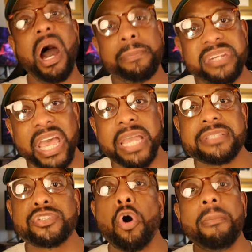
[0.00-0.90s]

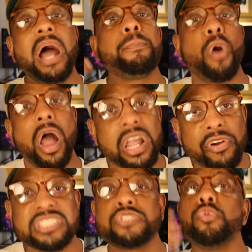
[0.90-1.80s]
updates on my
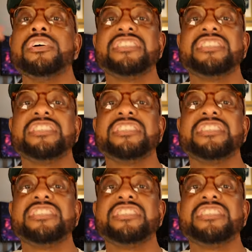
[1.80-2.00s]
progress through the